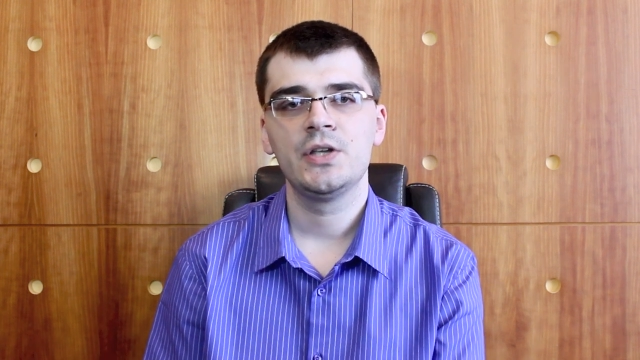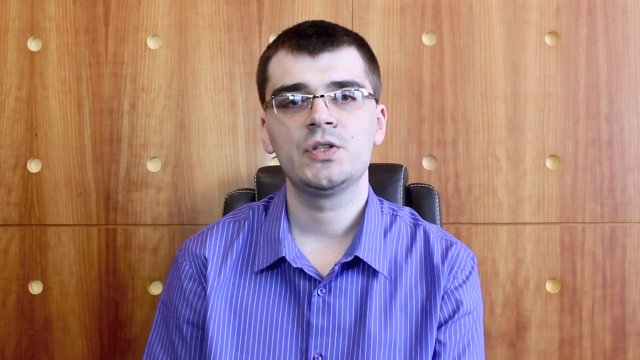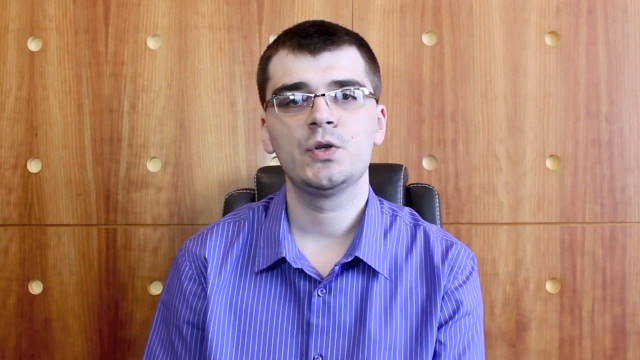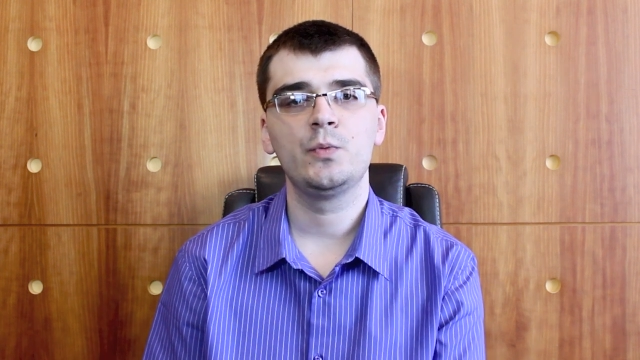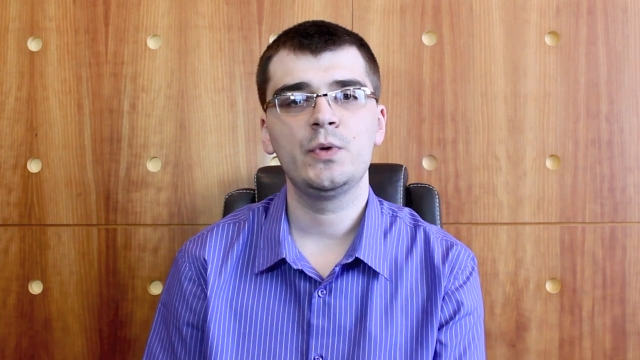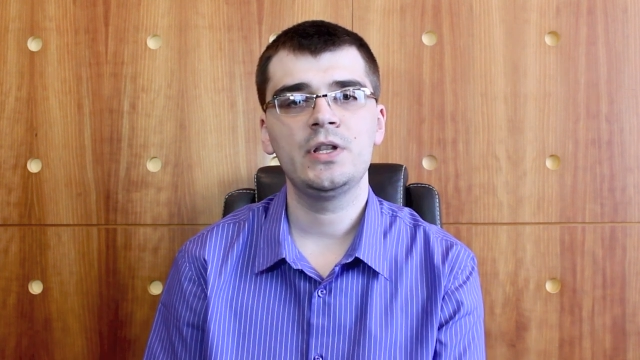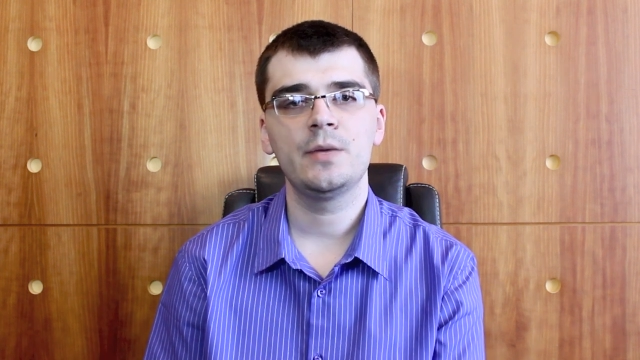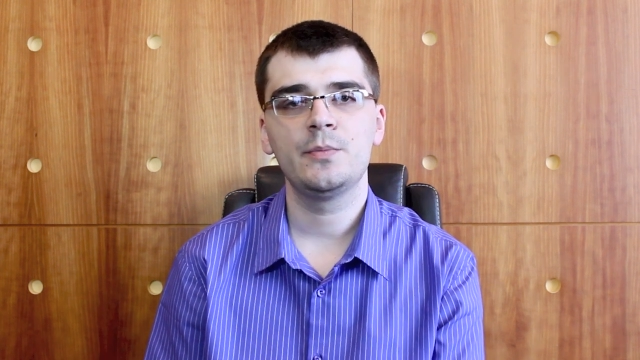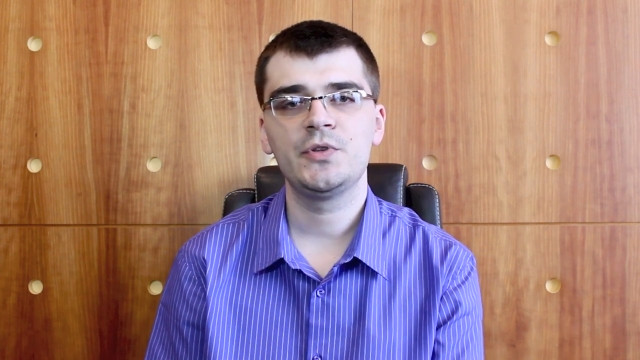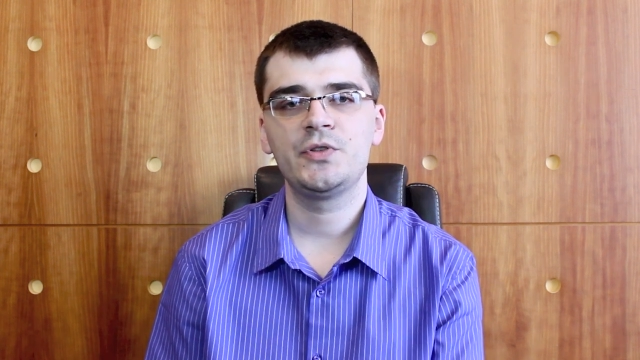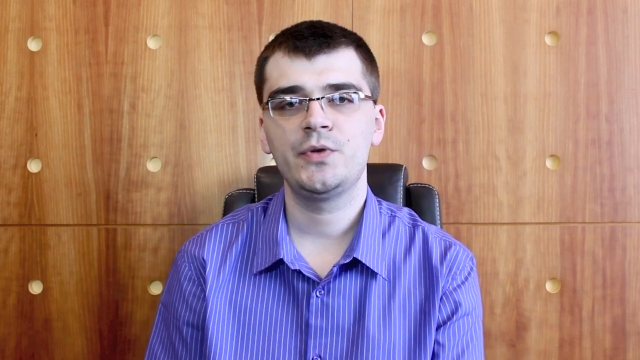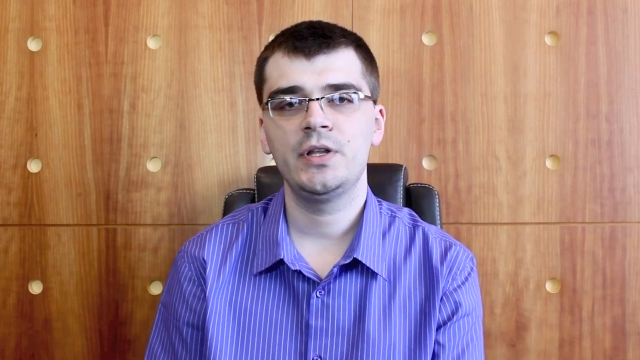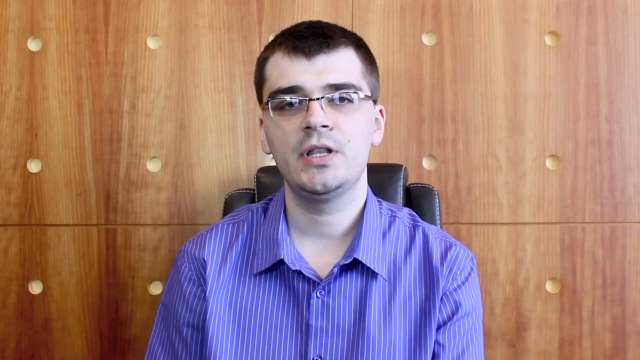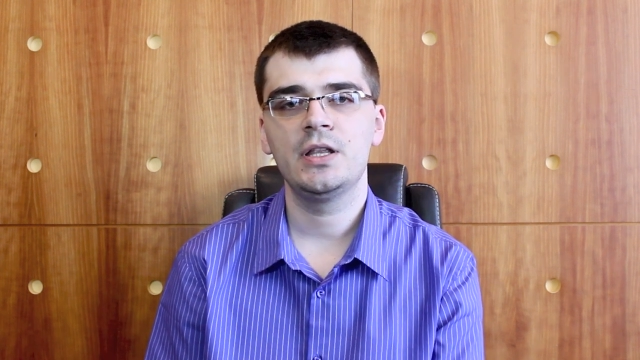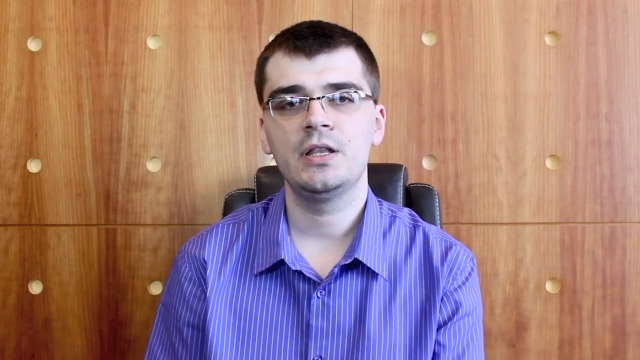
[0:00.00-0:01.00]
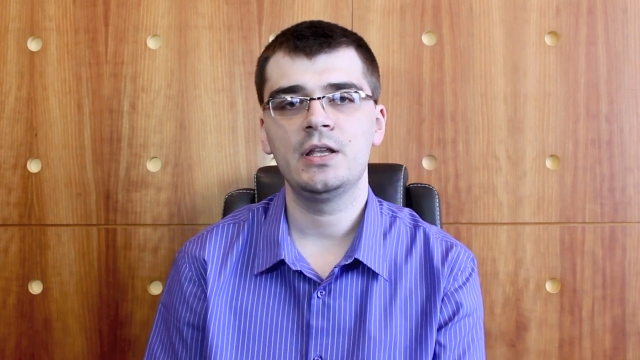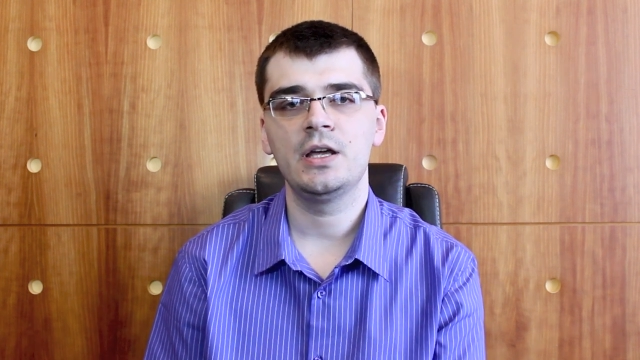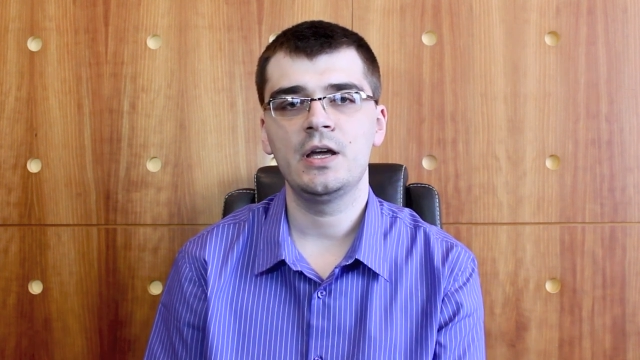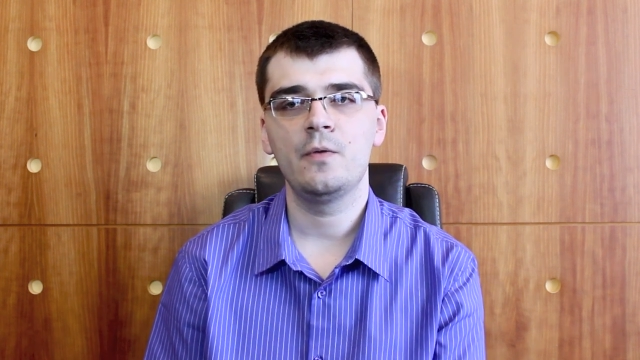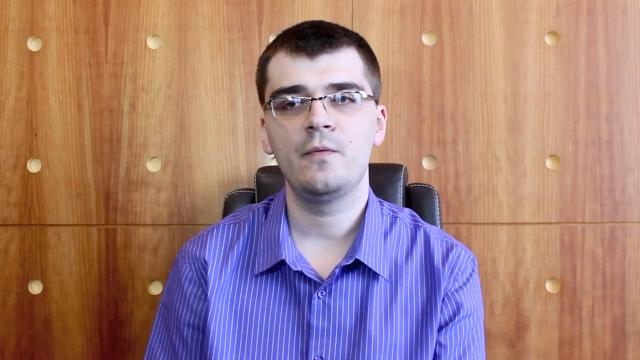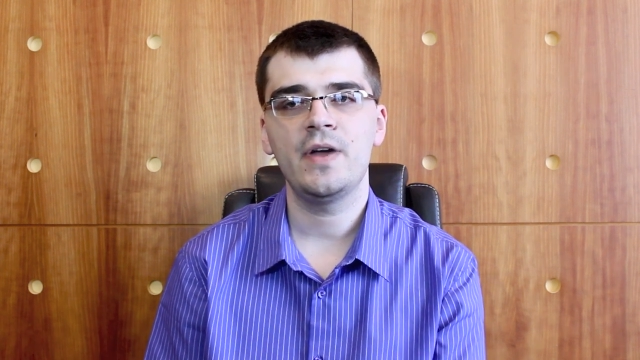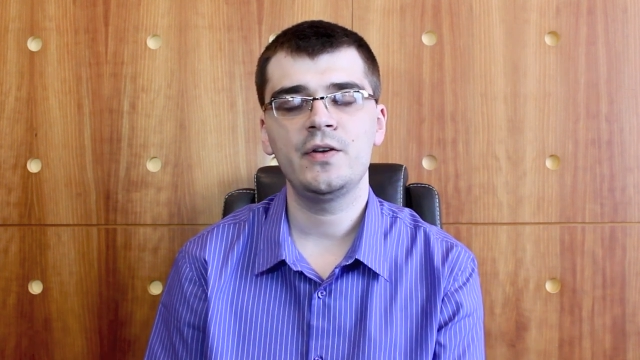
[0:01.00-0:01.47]
So we demonstrated
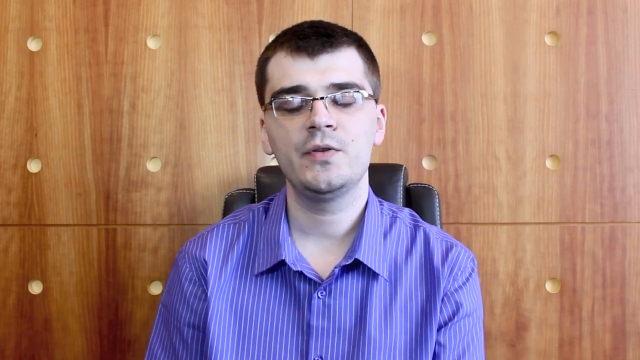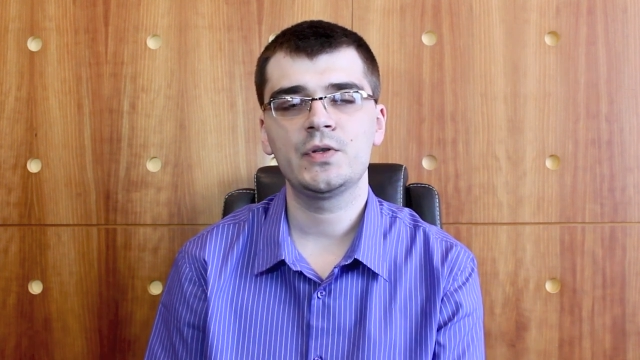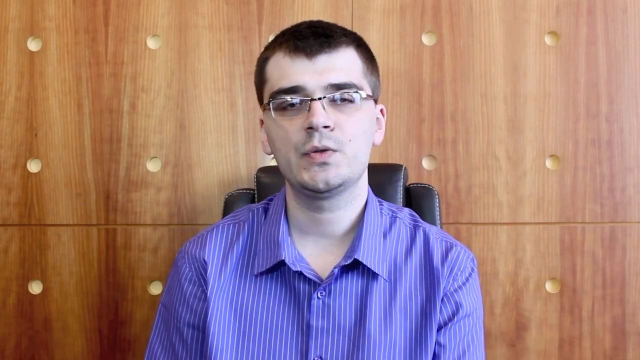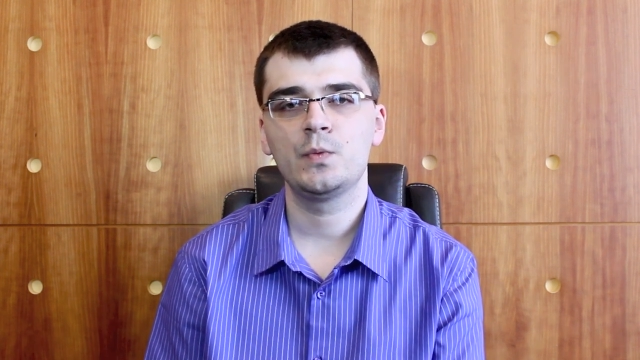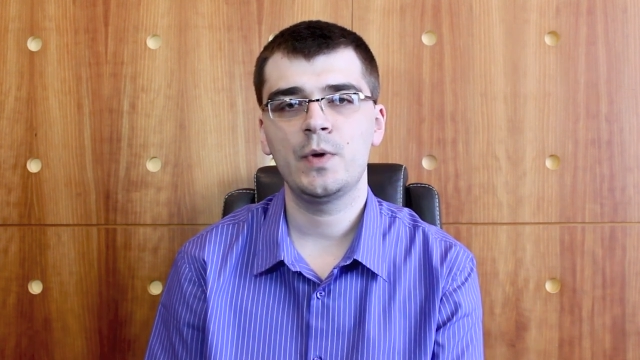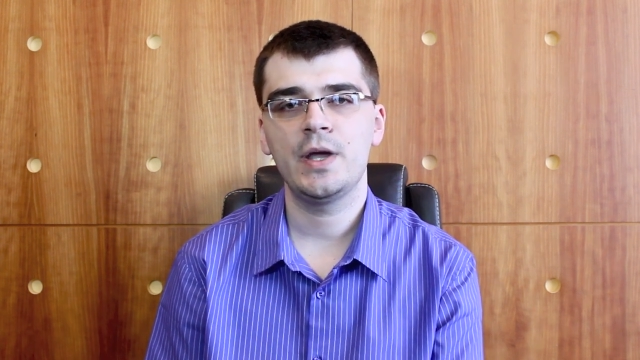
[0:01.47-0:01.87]
various